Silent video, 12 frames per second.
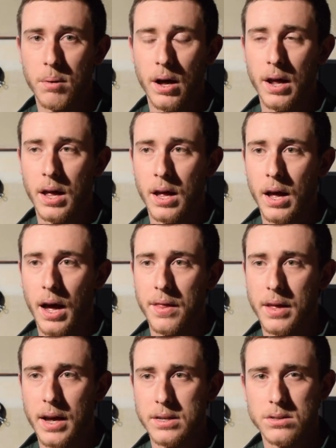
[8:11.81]
but I
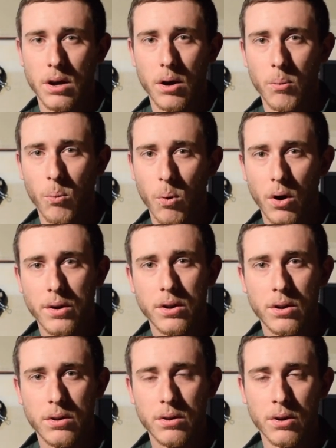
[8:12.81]
think I saw
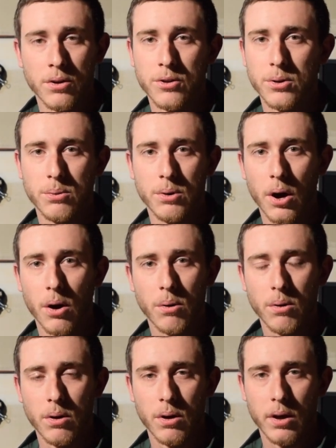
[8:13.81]
1 or 2
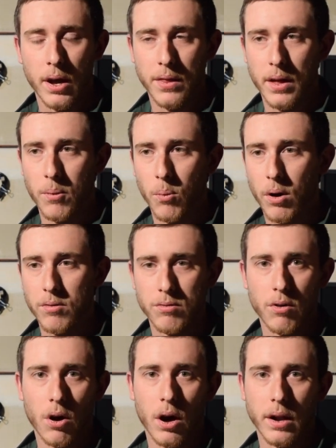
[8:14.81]
doe and then 1
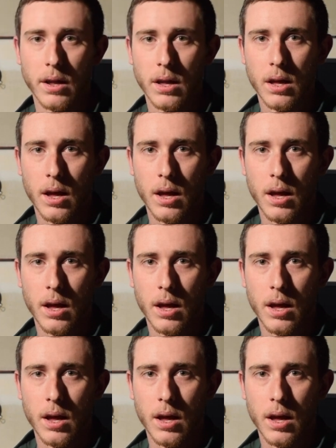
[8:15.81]
fawn.